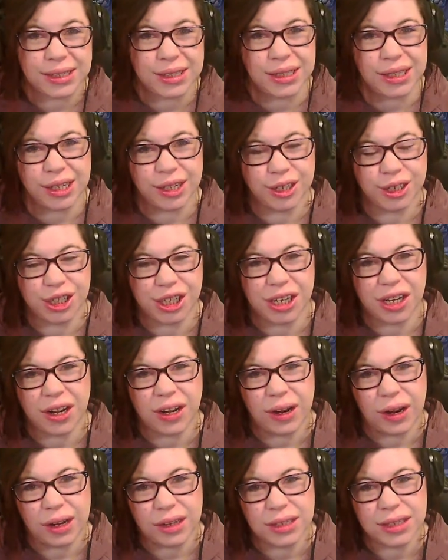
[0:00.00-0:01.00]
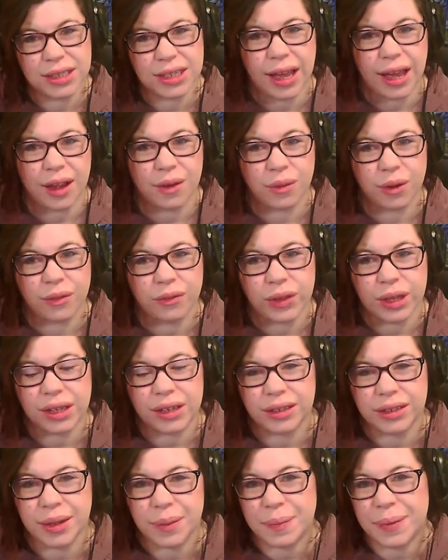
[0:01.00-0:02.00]
synergy cards uh,
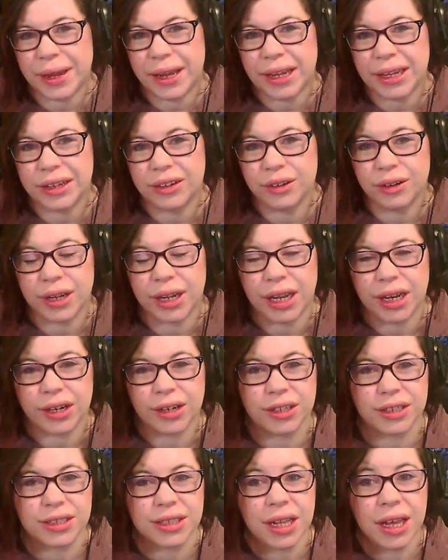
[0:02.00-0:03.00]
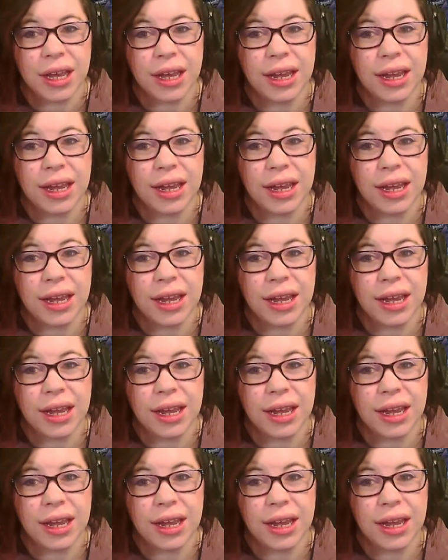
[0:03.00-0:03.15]
revealed by creators